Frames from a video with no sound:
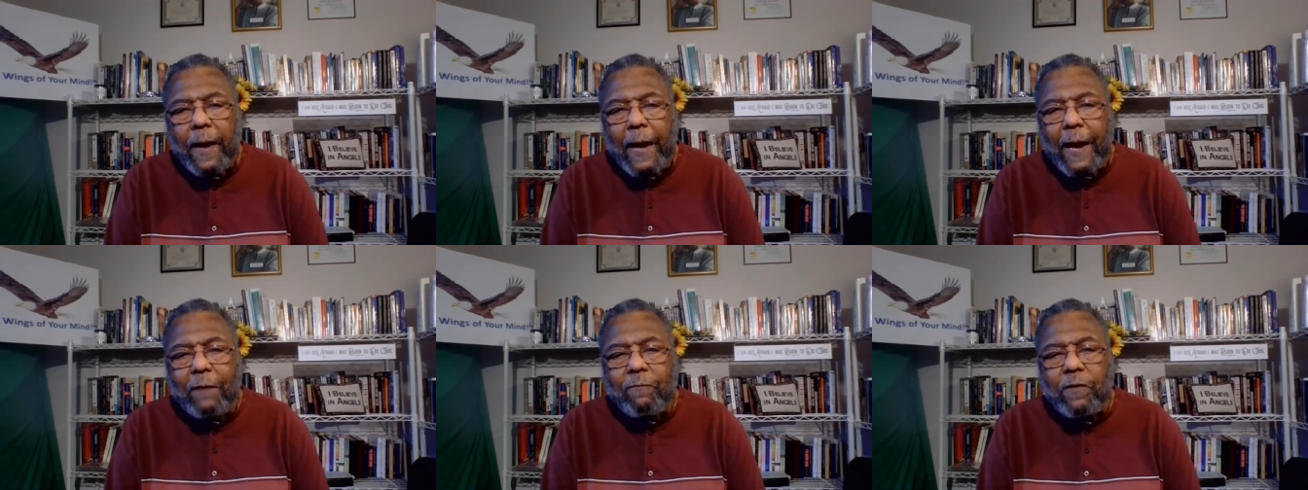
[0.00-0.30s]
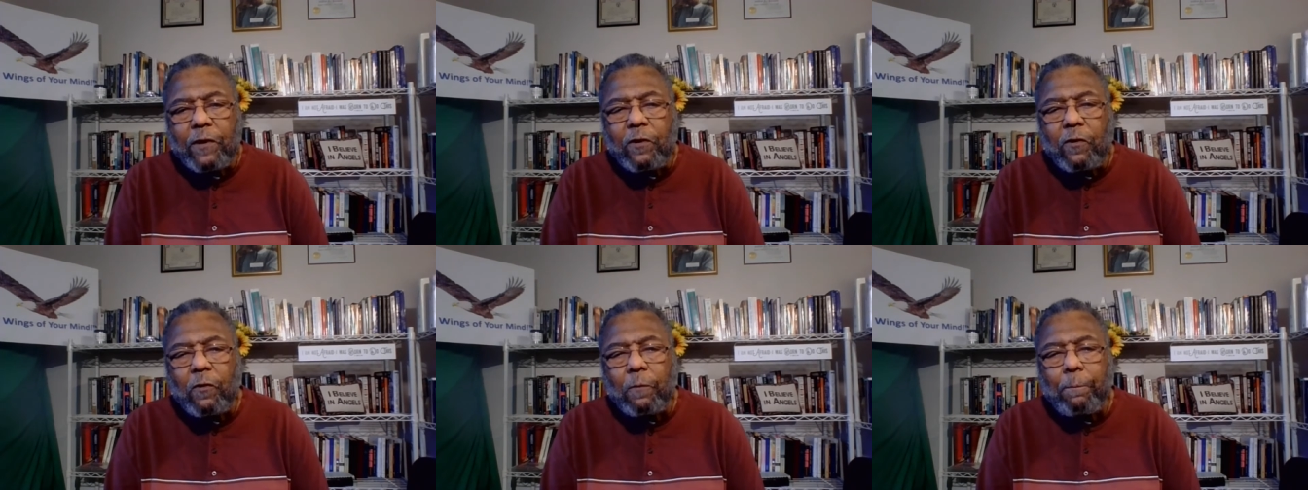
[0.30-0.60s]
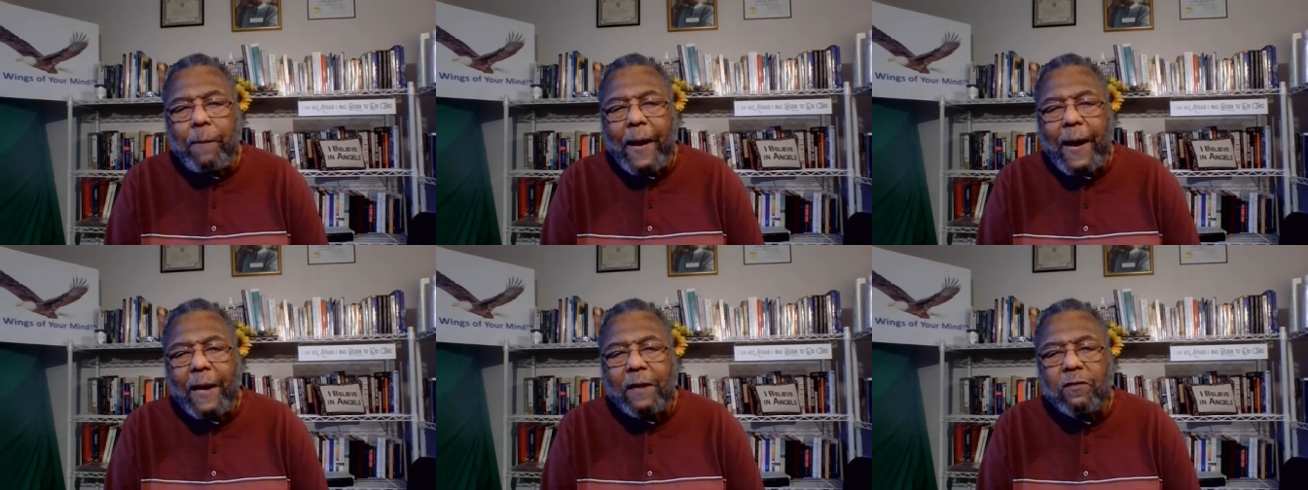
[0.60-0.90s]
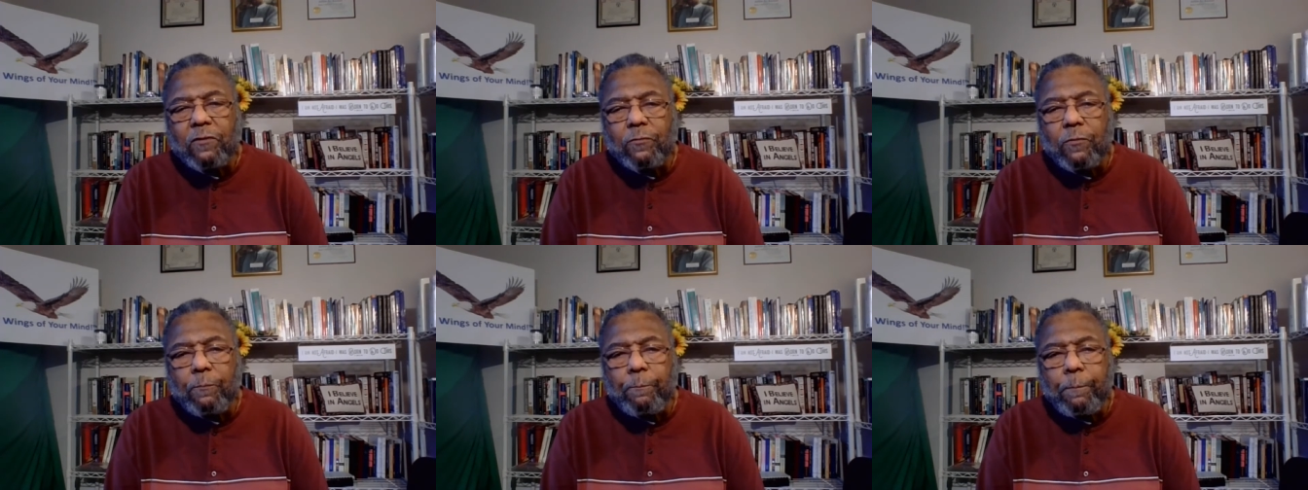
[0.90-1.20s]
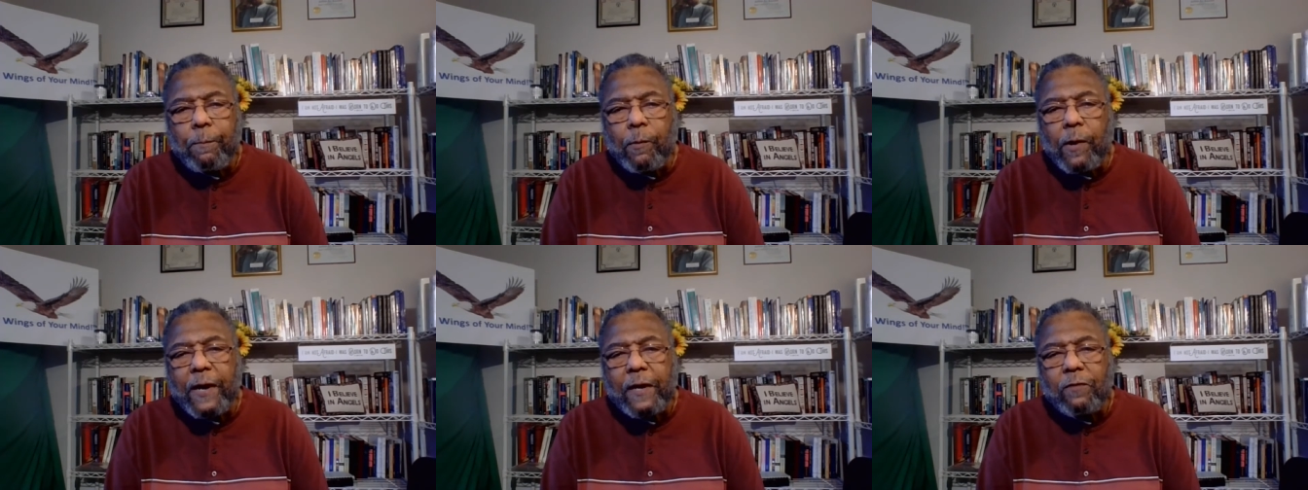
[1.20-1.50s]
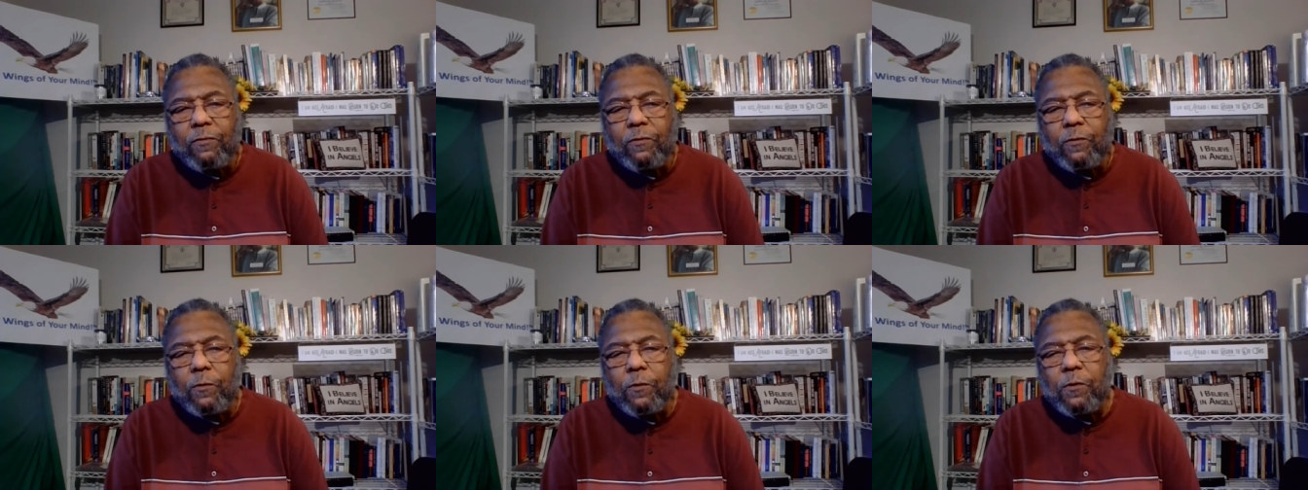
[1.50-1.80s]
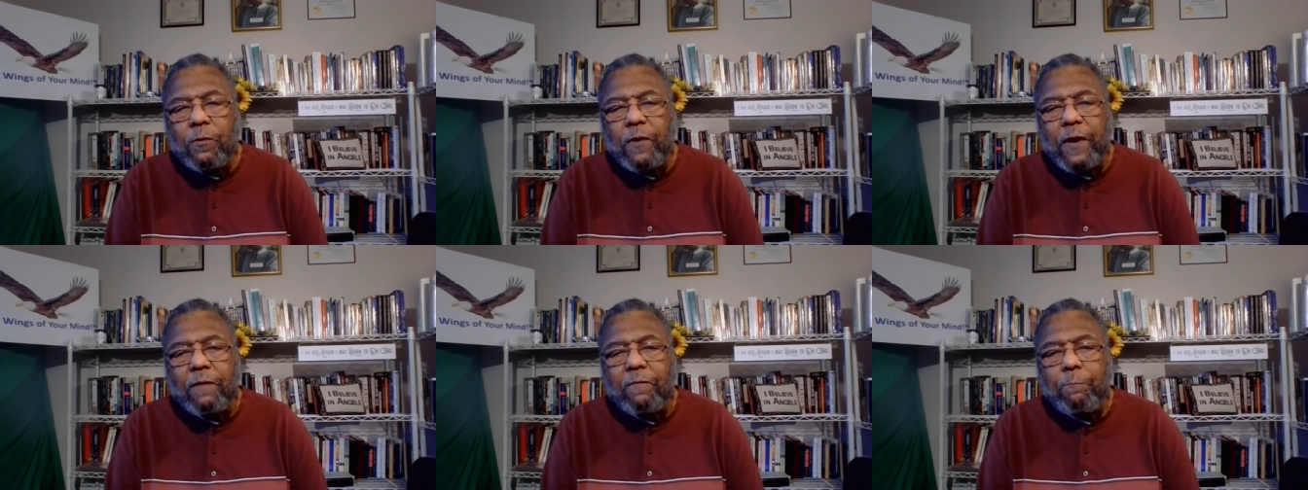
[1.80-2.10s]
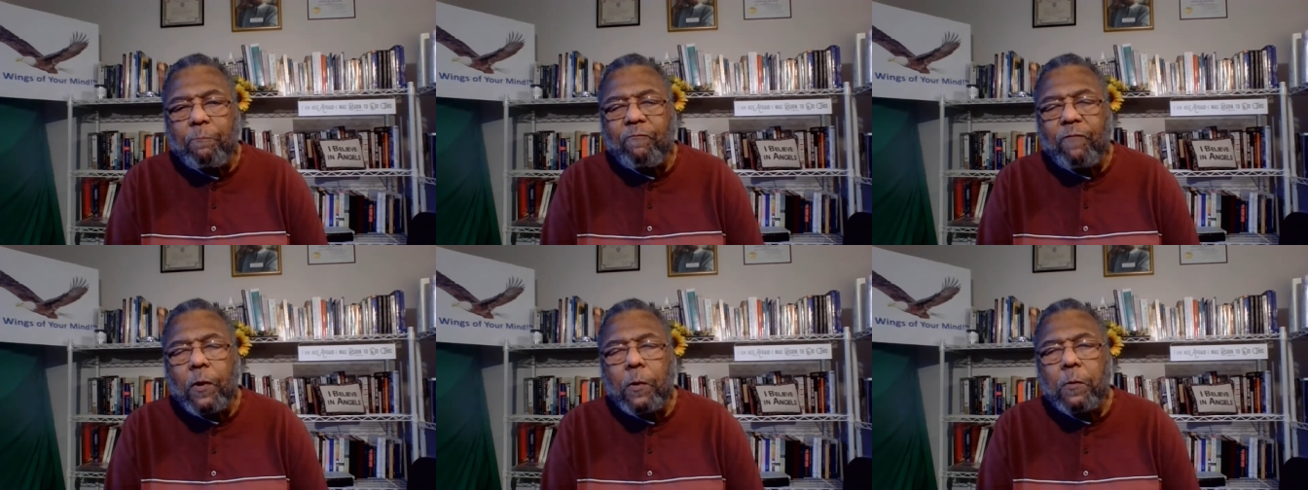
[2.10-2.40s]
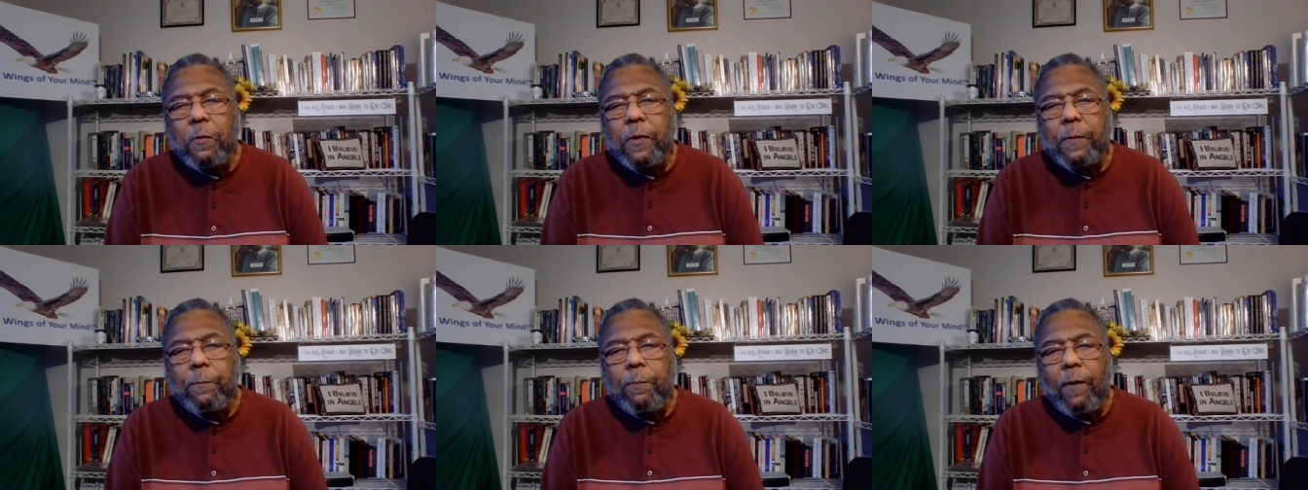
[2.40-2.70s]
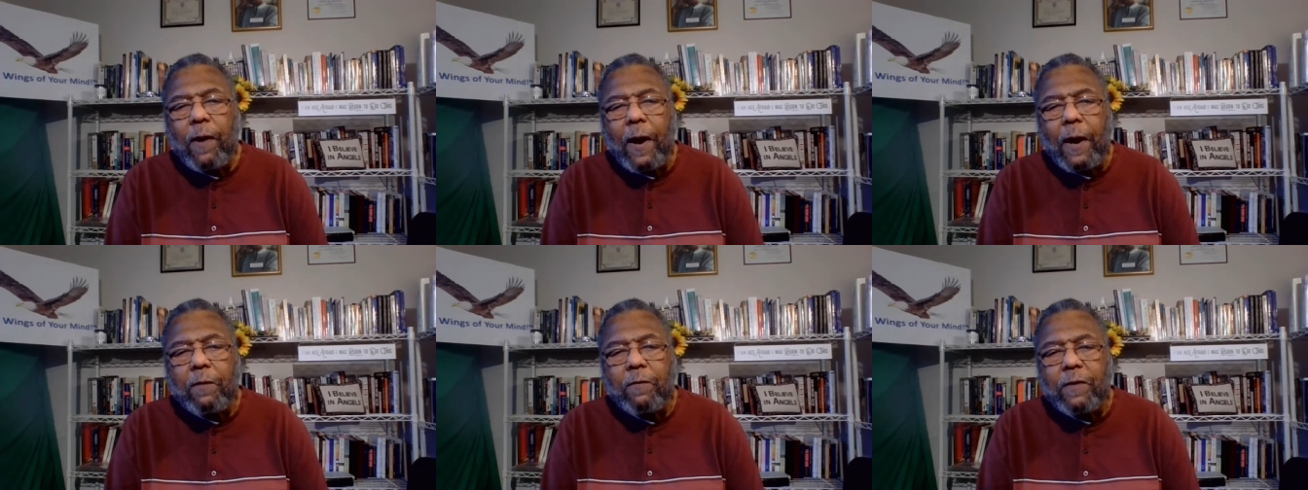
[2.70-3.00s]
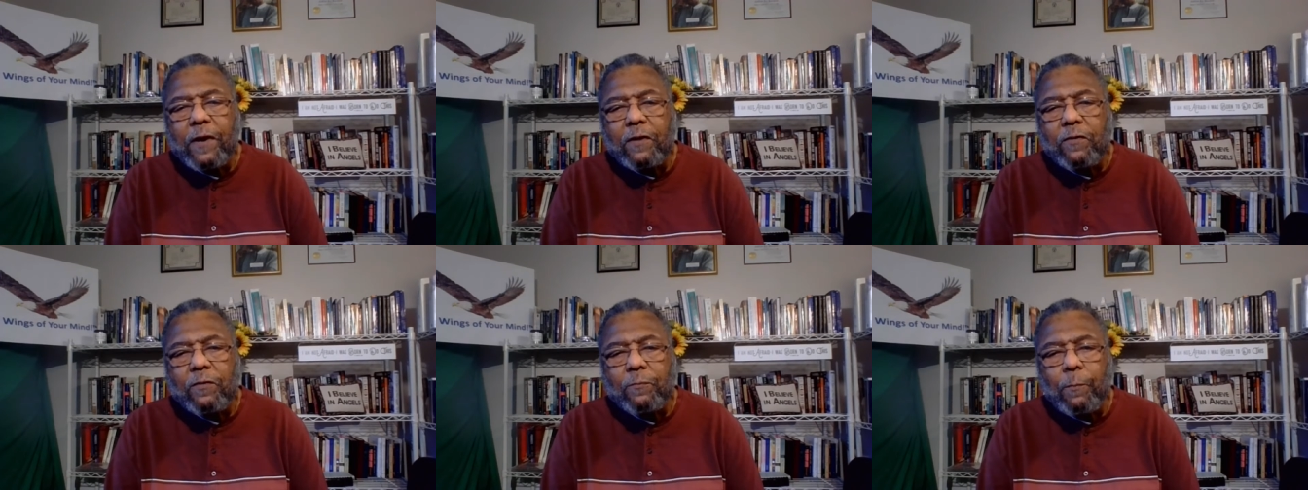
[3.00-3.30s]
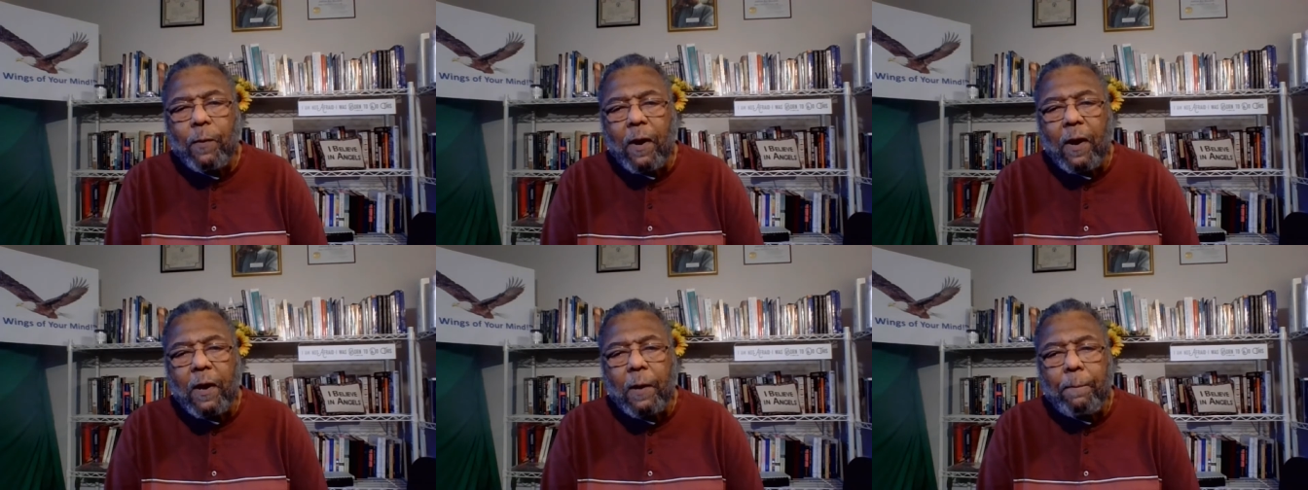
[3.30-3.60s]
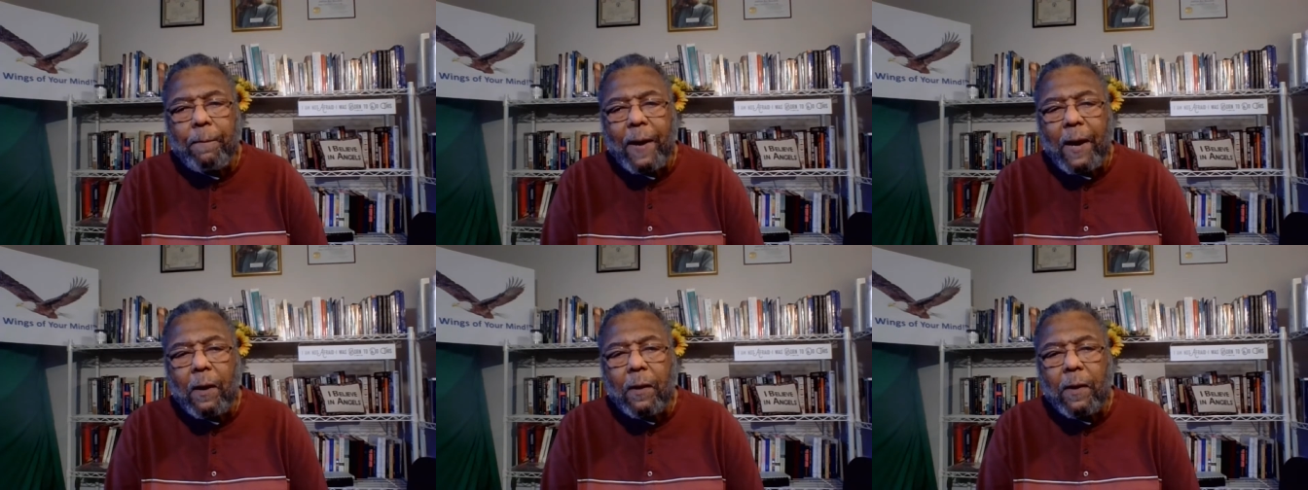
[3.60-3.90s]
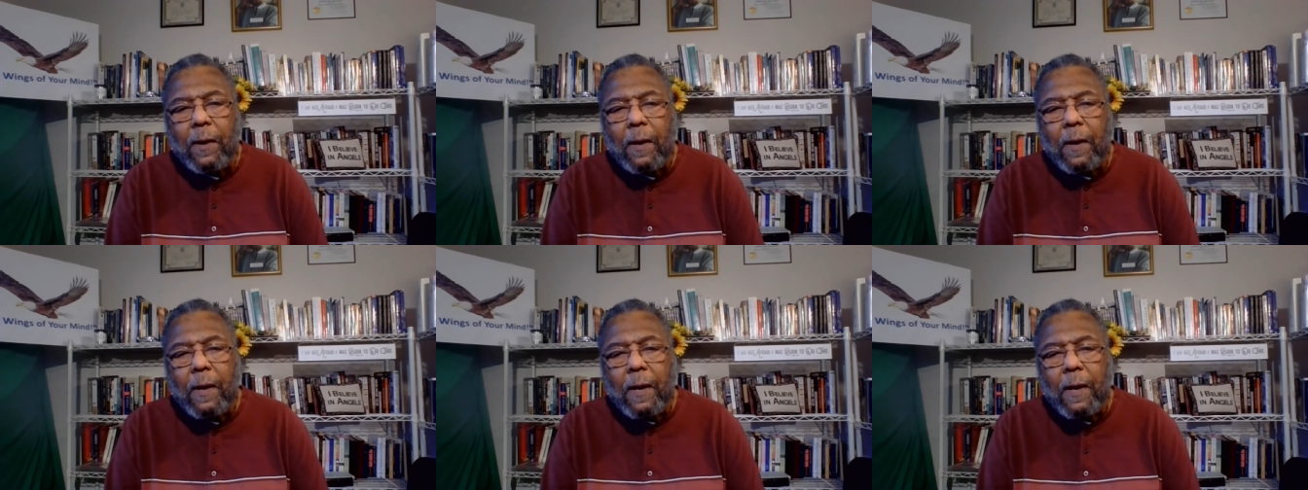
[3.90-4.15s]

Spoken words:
Every new breakthrough and forward progress brought about